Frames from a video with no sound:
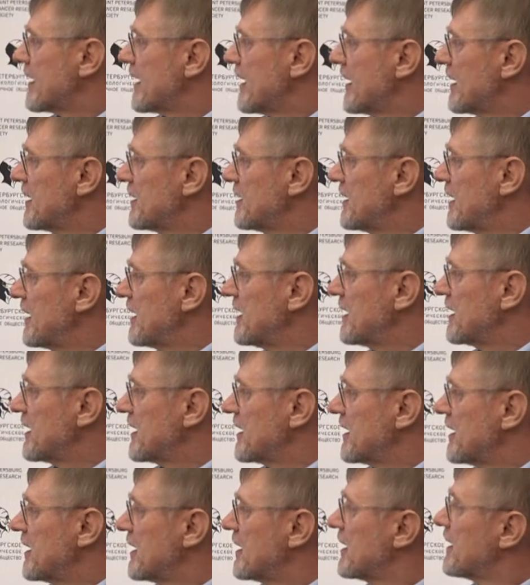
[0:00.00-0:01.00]
And
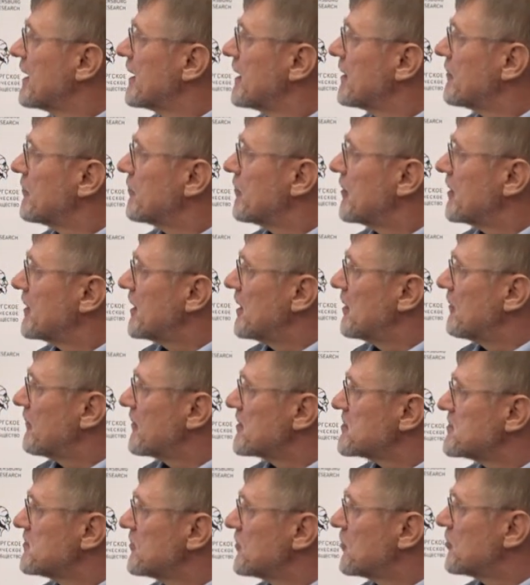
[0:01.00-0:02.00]
then there
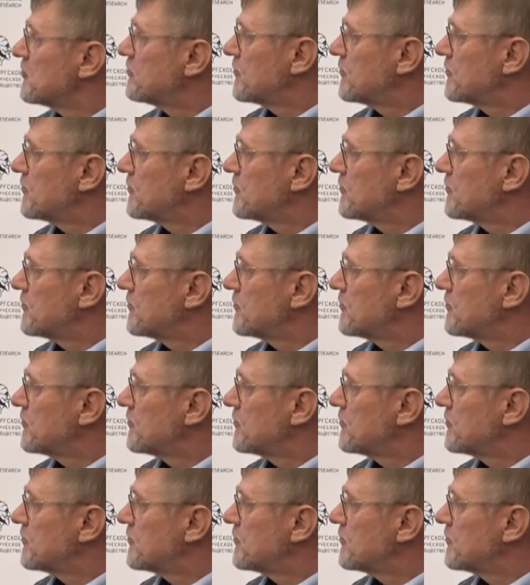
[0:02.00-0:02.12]
was no